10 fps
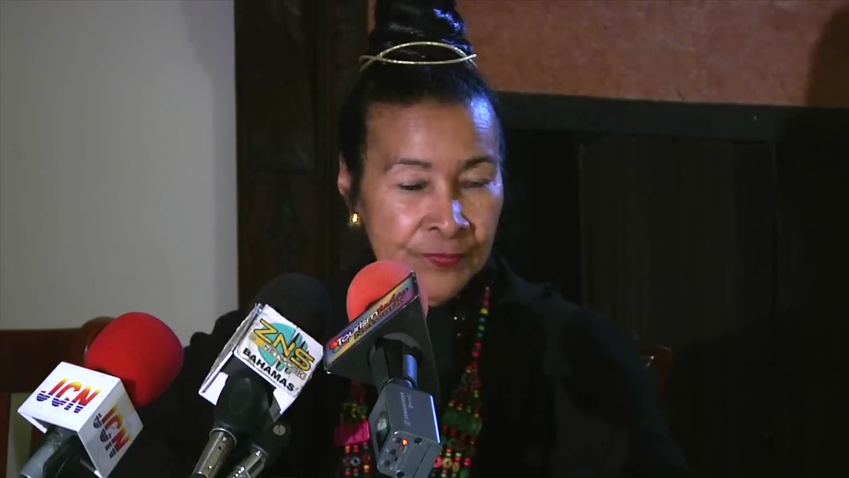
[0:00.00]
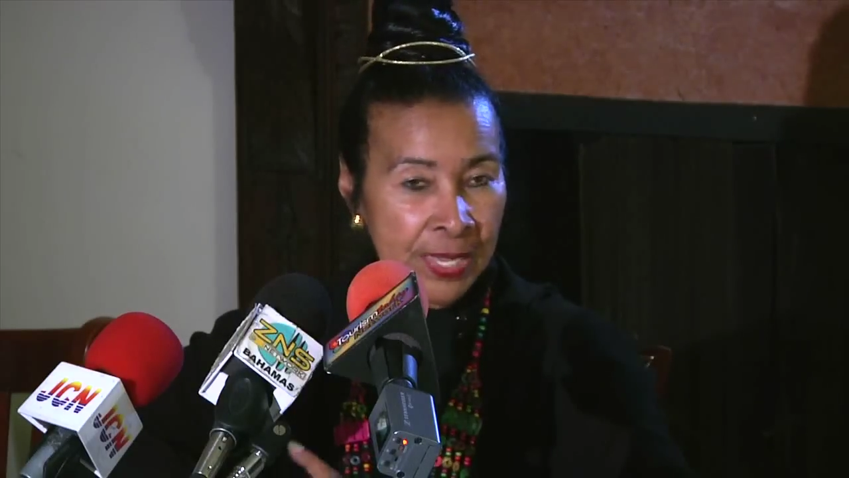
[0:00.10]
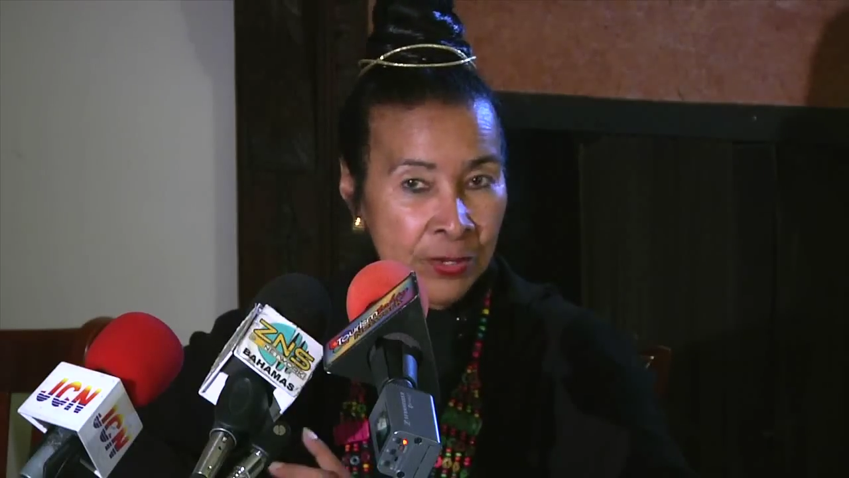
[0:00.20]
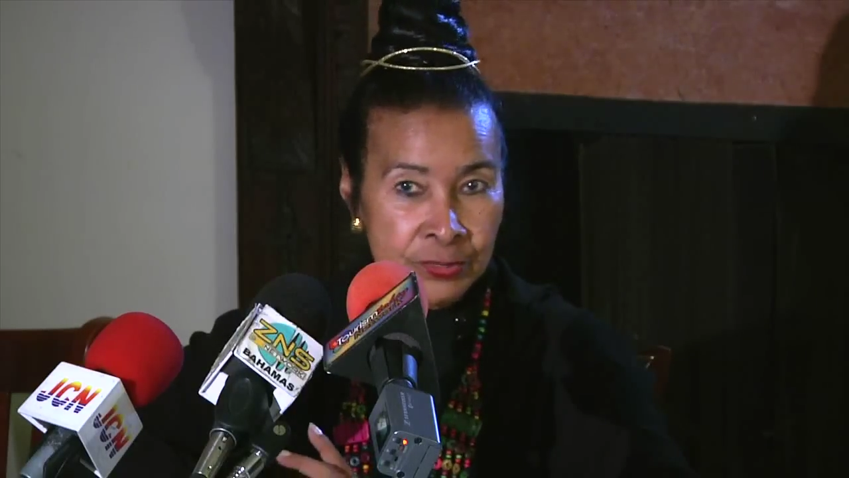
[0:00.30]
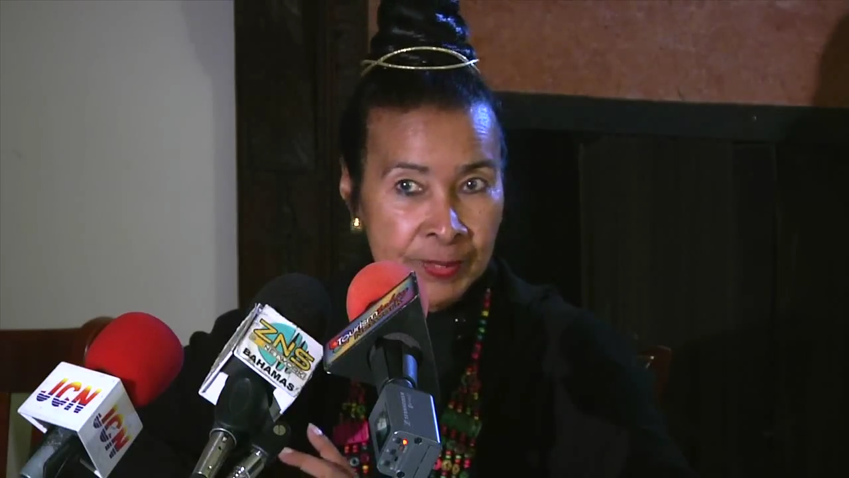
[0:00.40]

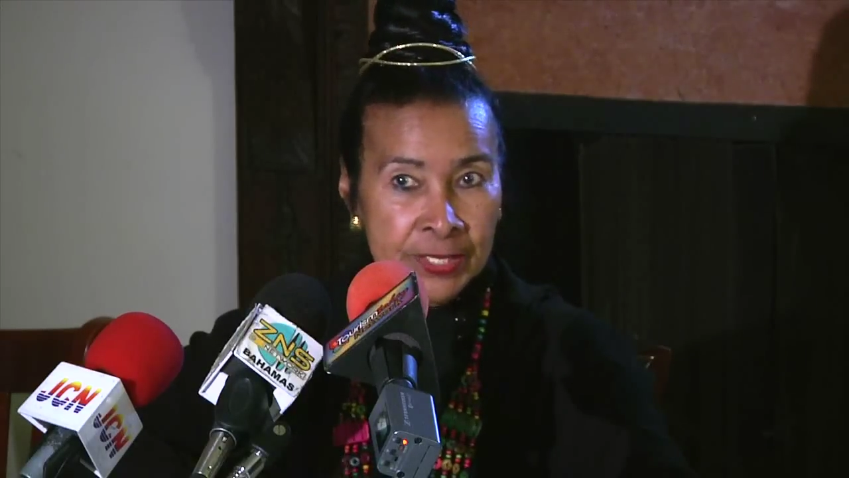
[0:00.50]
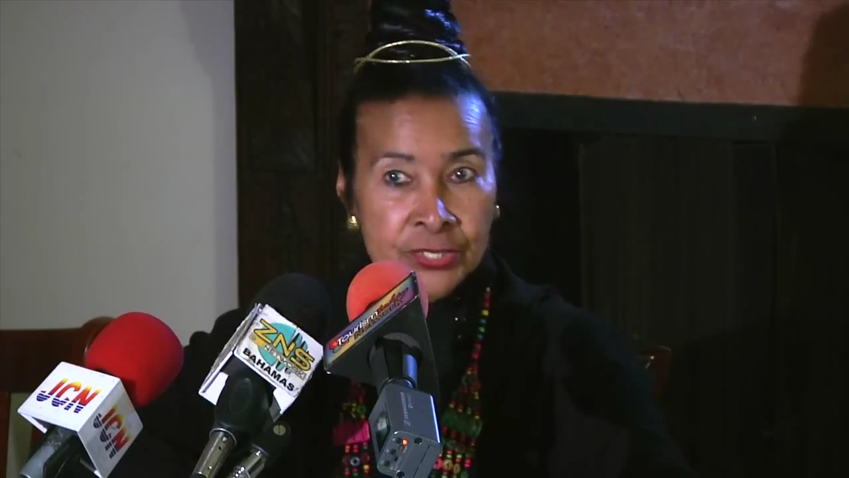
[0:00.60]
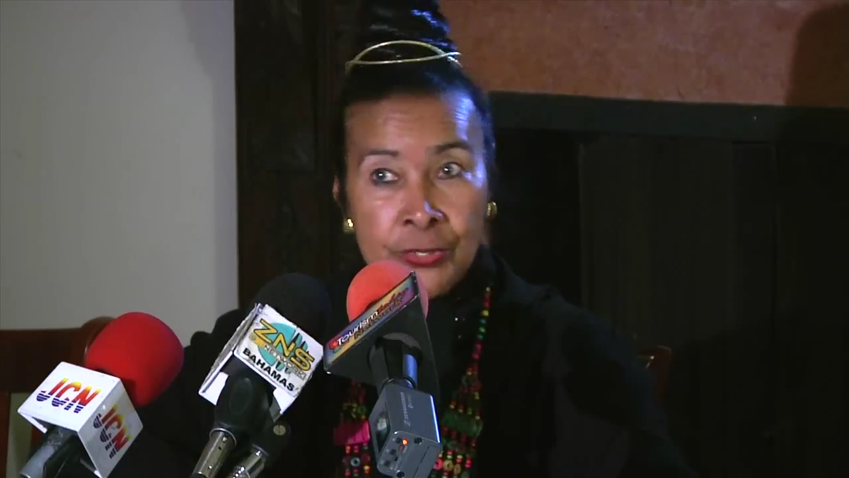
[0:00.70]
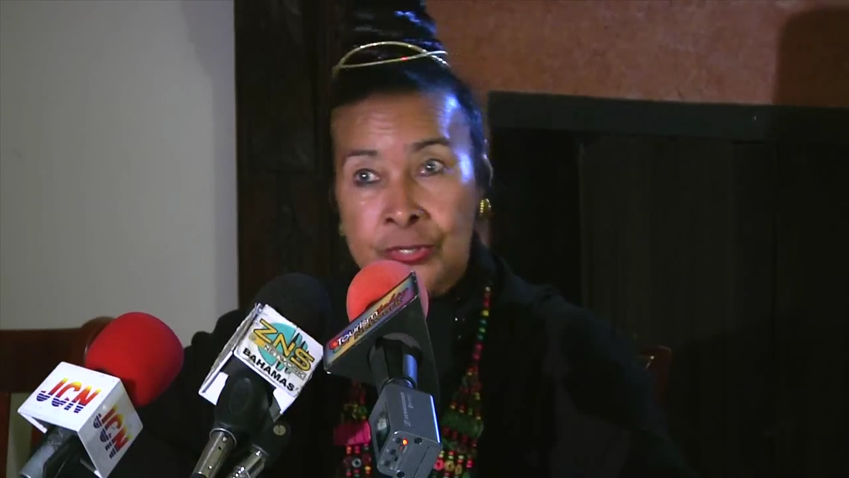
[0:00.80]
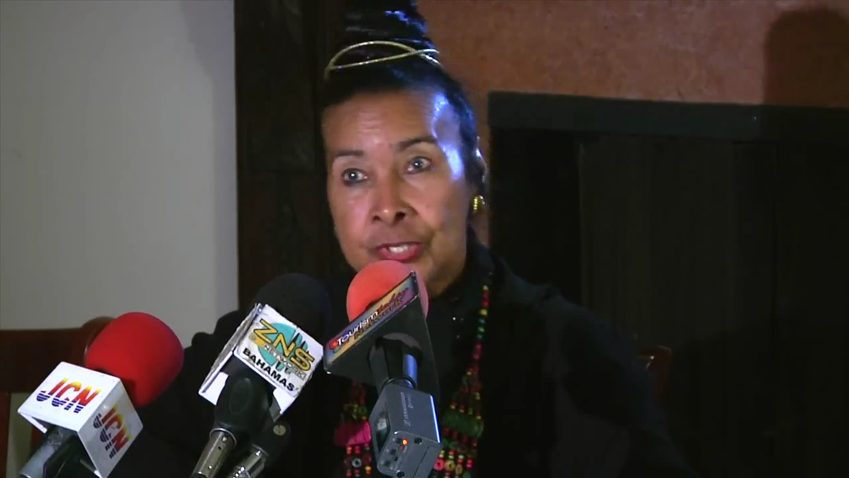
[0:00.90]
found me,
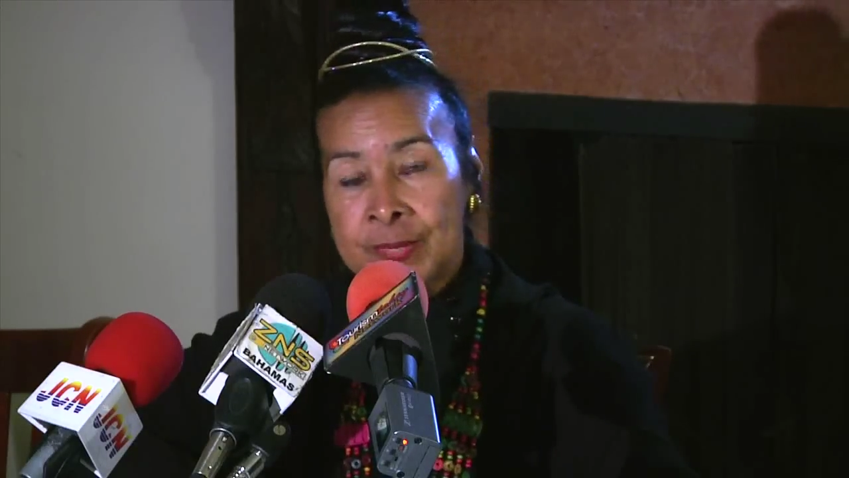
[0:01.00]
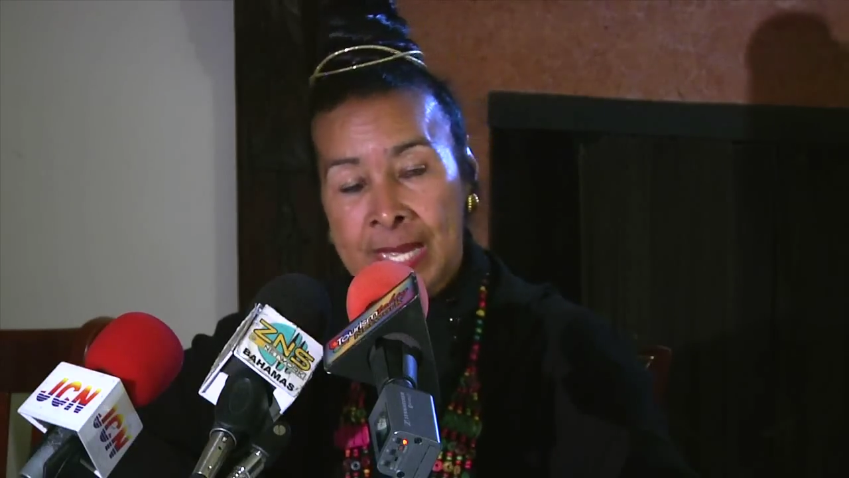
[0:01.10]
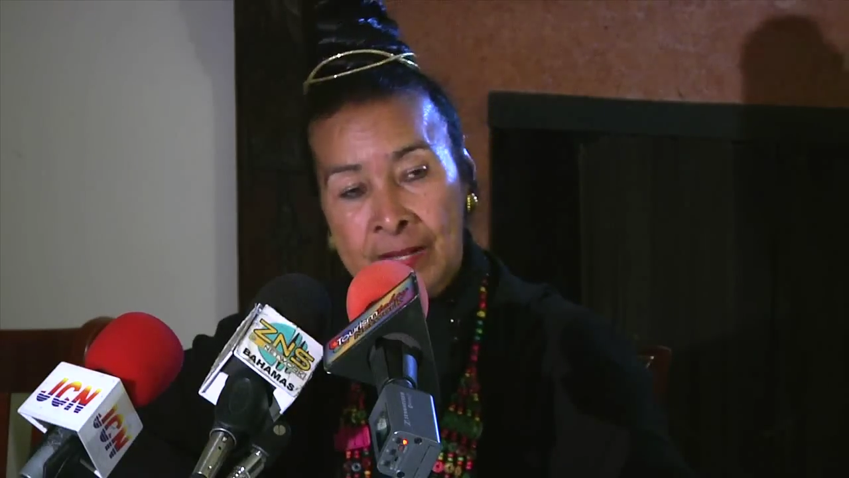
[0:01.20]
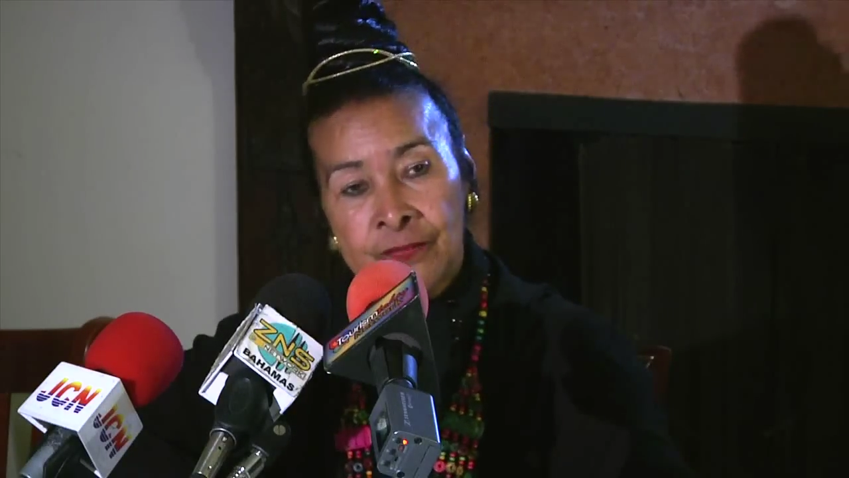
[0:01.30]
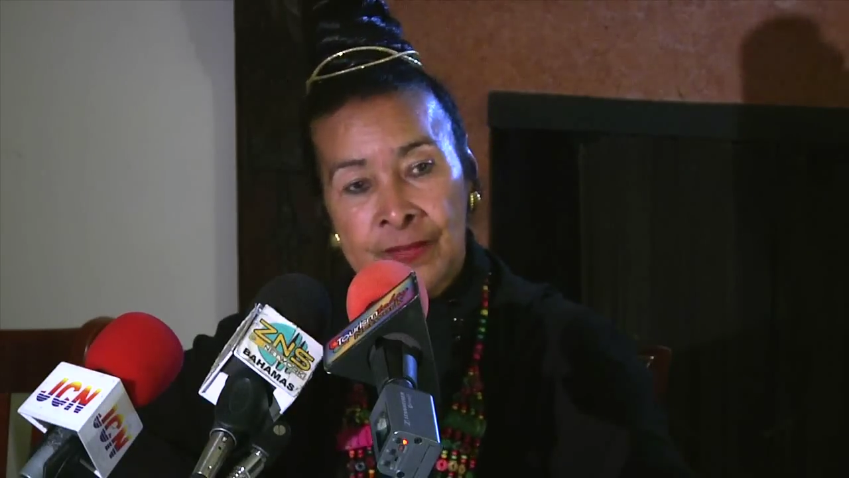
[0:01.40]
searched me
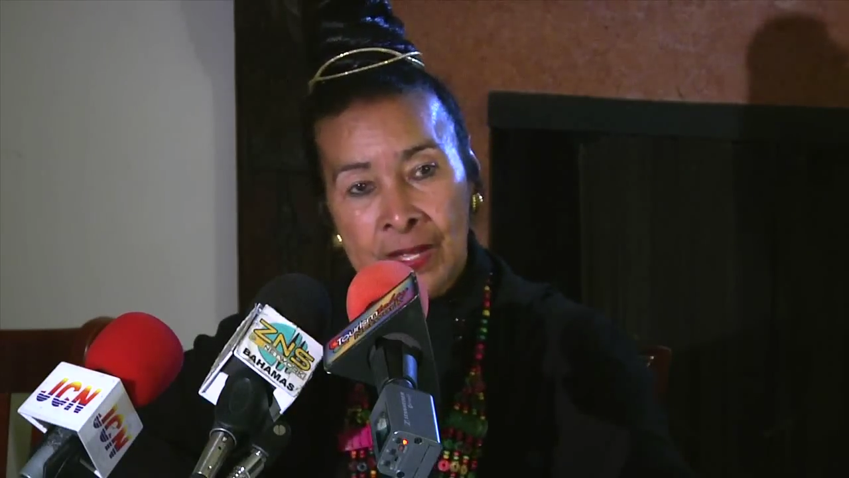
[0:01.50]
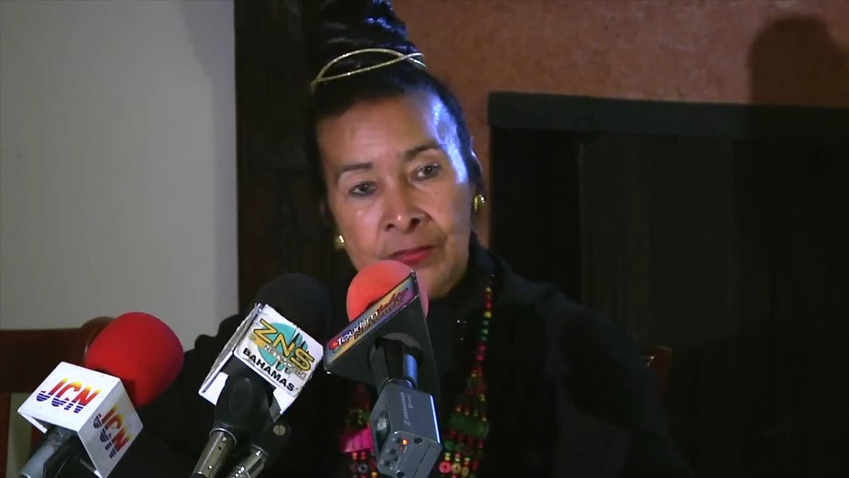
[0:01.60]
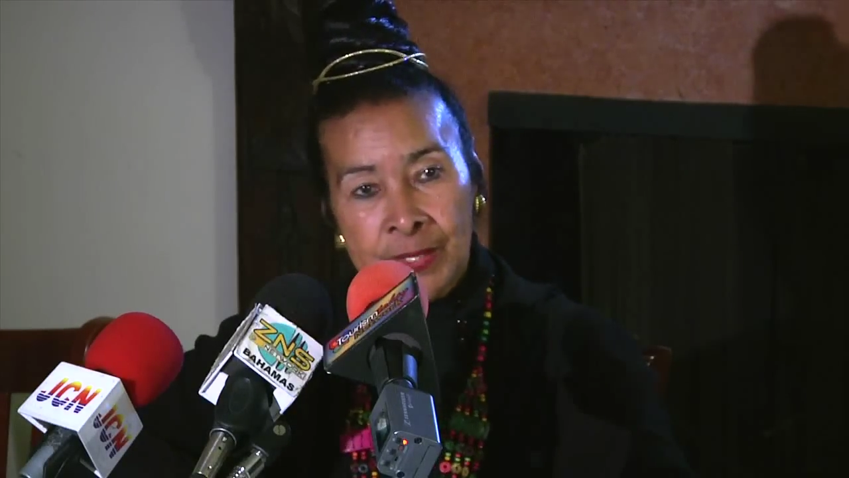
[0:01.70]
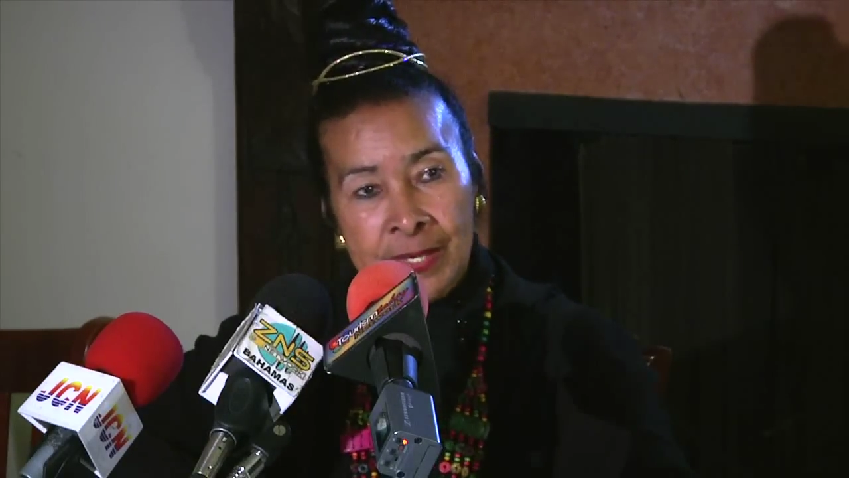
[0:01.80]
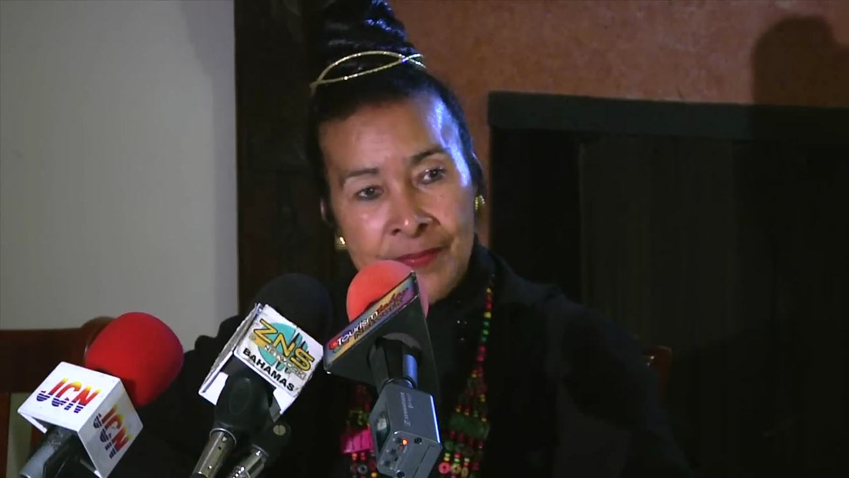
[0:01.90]
out, found me,